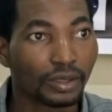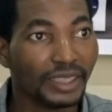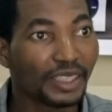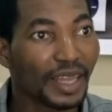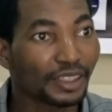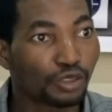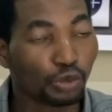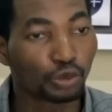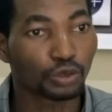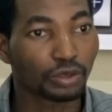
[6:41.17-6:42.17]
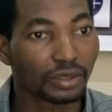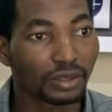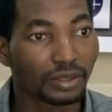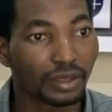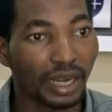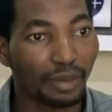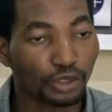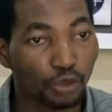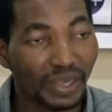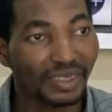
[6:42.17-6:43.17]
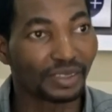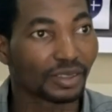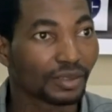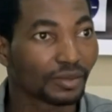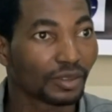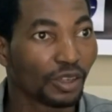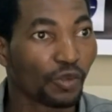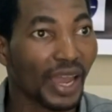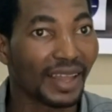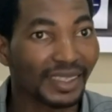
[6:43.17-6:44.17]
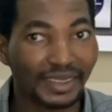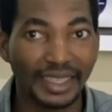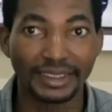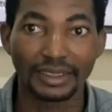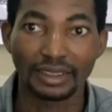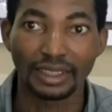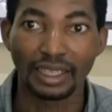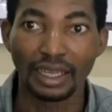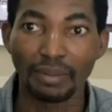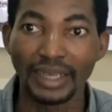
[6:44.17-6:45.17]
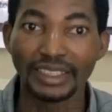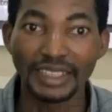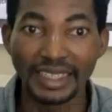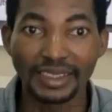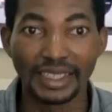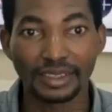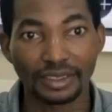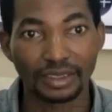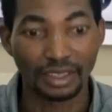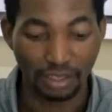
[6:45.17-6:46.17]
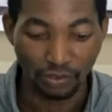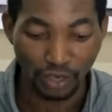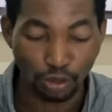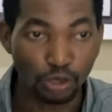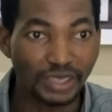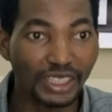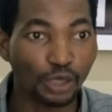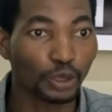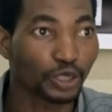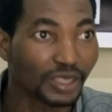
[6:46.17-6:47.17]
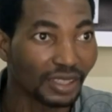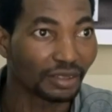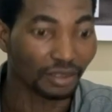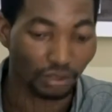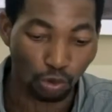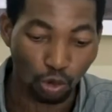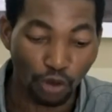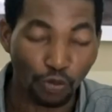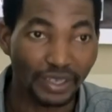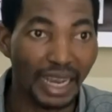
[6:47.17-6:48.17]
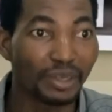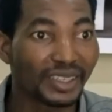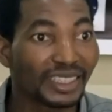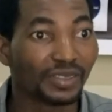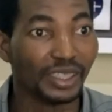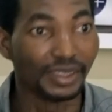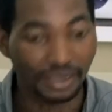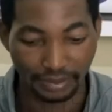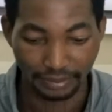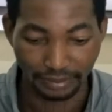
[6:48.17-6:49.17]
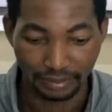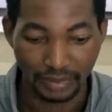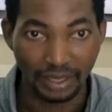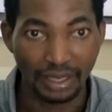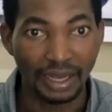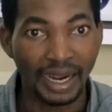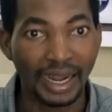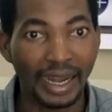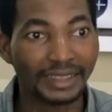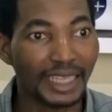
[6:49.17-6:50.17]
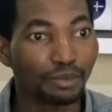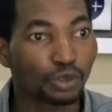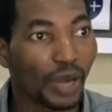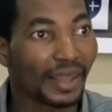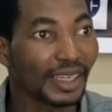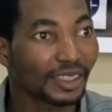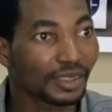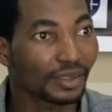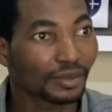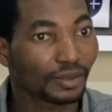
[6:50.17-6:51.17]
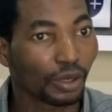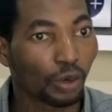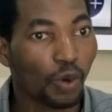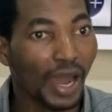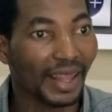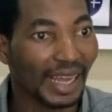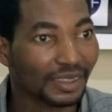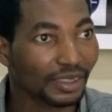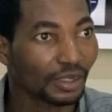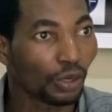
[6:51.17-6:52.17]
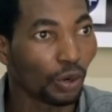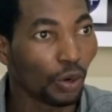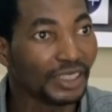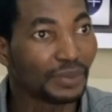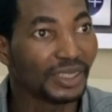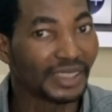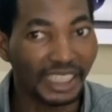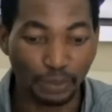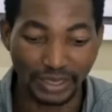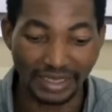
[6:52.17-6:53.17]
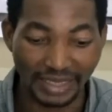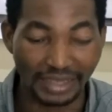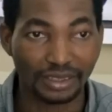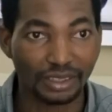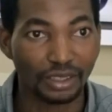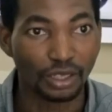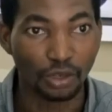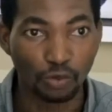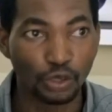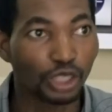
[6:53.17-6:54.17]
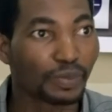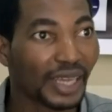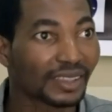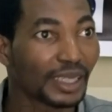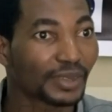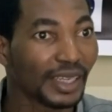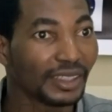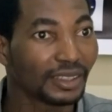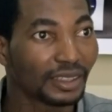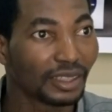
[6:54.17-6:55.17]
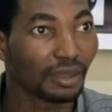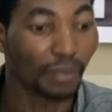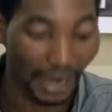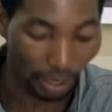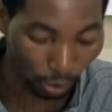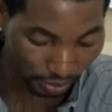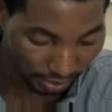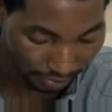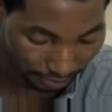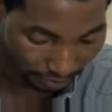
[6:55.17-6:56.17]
Nigerians youth, about 2 persons, were arrested by the DSS. We are also using this opportunity to call for their immediate release. Attempt to arrest or harass or intimidate protesters will not be accepted by us.